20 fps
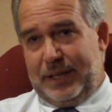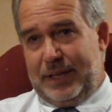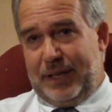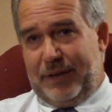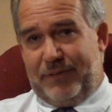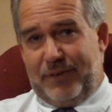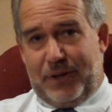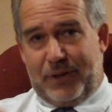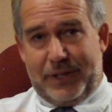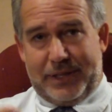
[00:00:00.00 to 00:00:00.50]
a
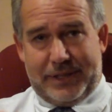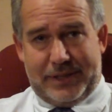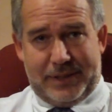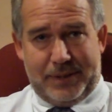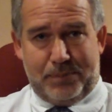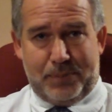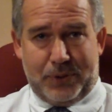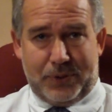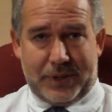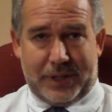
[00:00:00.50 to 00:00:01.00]
very
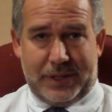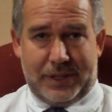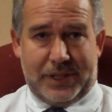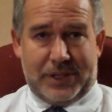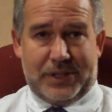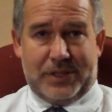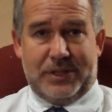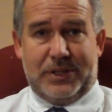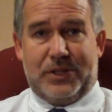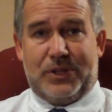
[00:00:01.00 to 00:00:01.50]
simple
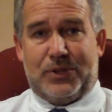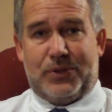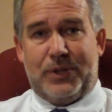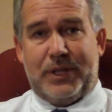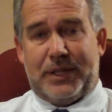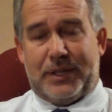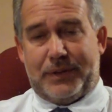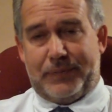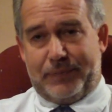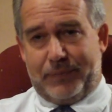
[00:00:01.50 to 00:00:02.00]
condition to
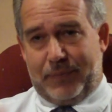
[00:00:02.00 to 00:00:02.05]
treat.